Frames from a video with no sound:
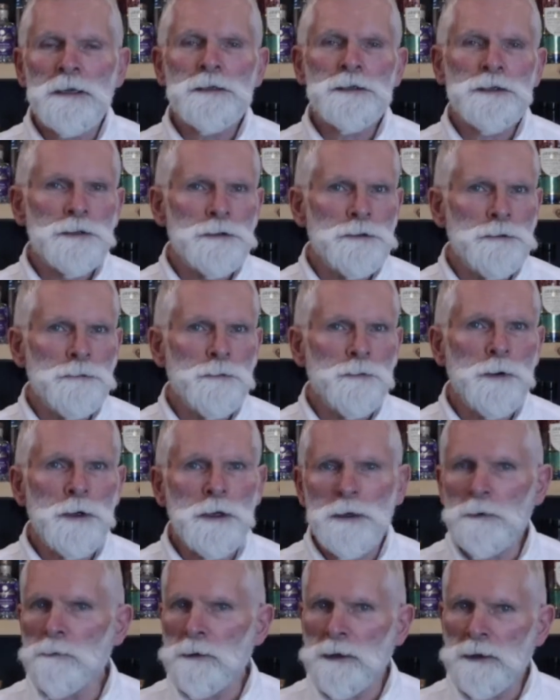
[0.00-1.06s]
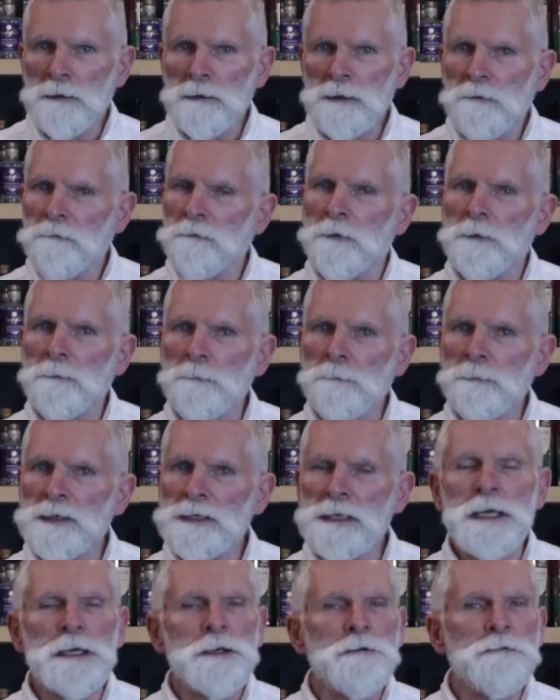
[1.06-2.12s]
to work with different
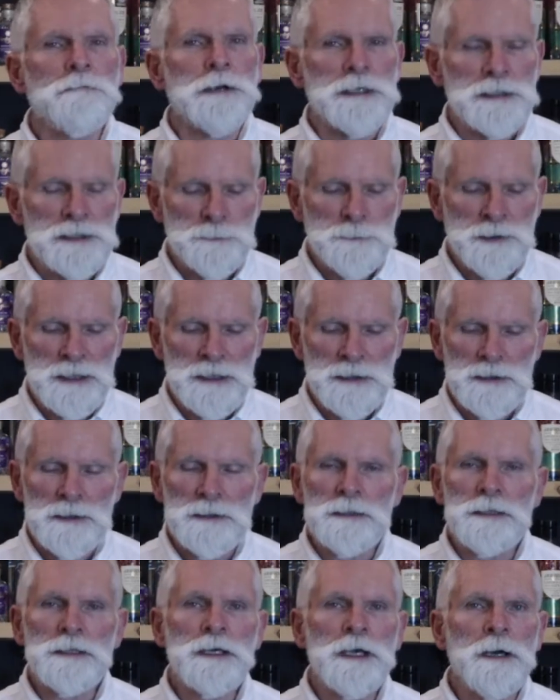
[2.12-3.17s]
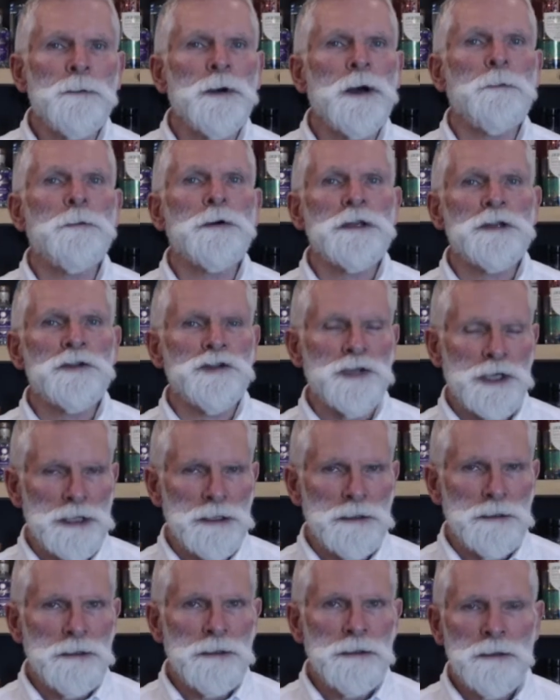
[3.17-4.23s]
botanical recipes to come up with a
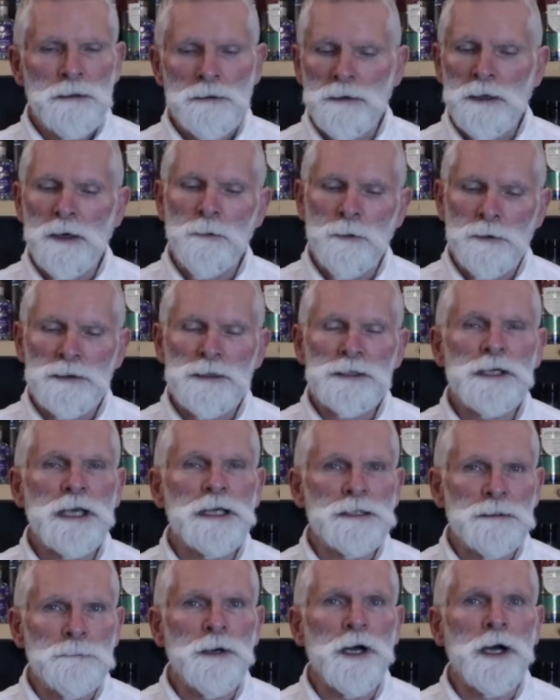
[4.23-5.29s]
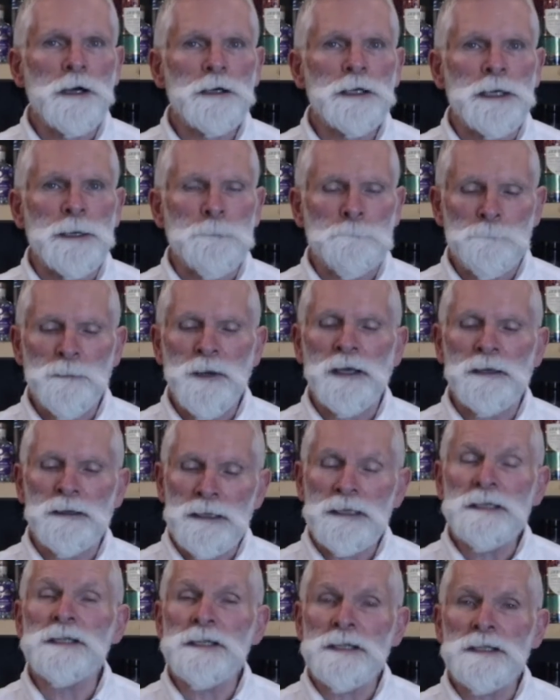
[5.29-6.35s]
gin that I want to take to market, and
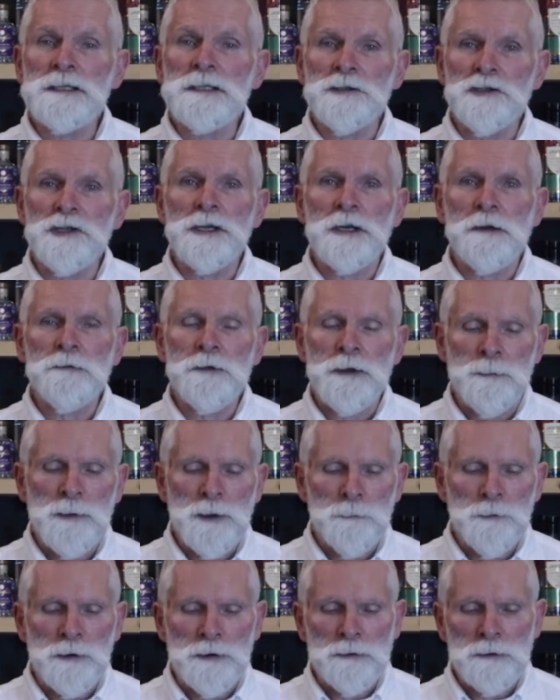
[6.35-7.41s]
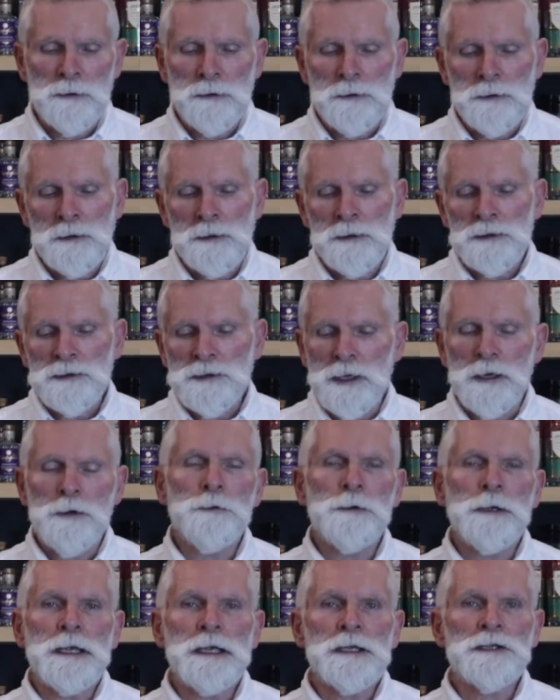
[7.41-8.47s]
this is the gin I've come up with.
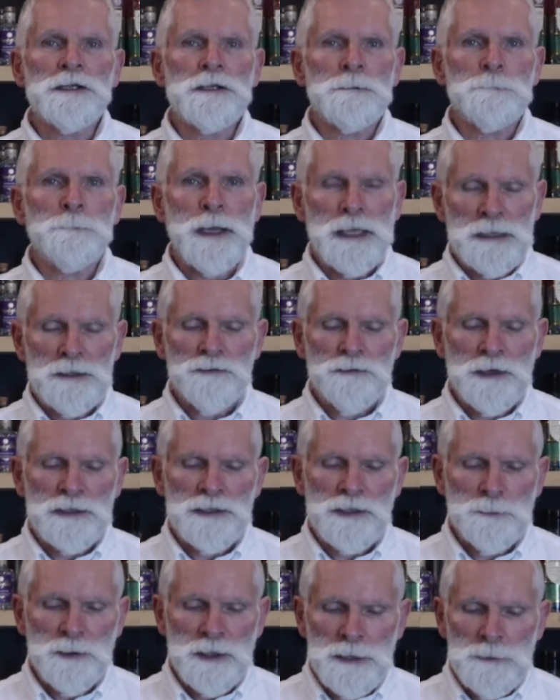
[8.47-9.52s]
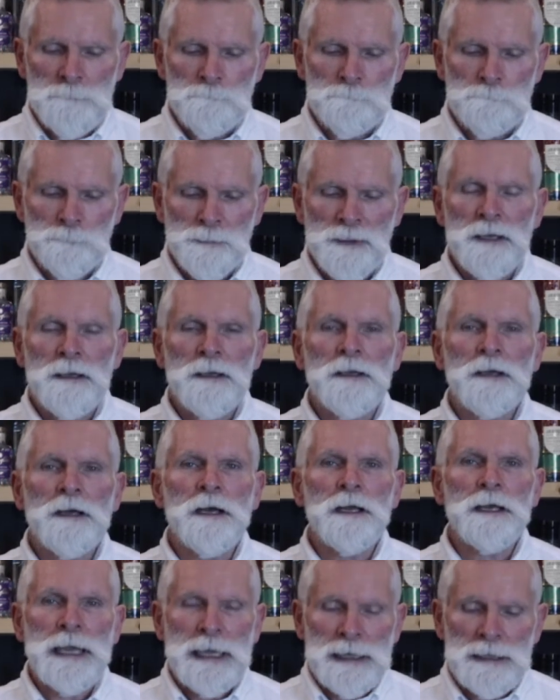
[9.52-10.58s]
So it's Ben's recipe.
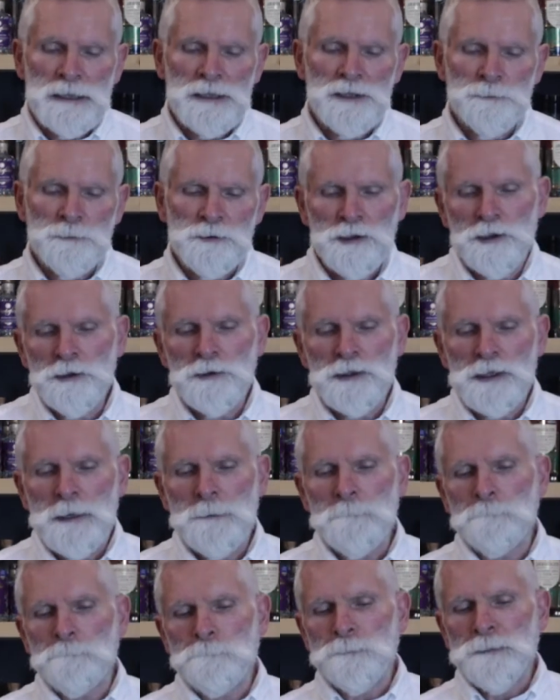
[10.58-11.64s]
Langley's produce it.